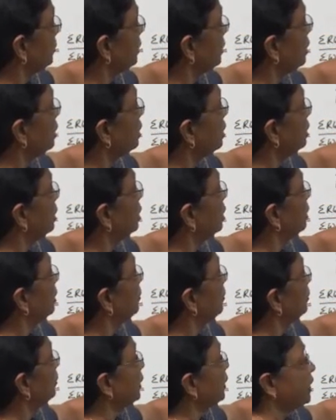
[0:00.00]
the
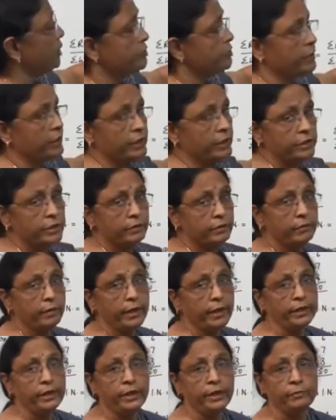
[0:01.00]
price relative
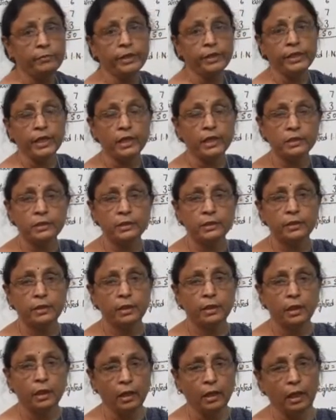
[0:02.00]
and name it as
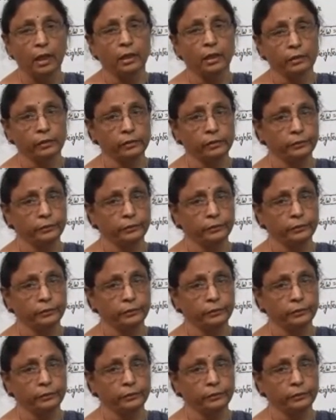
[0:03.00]
R.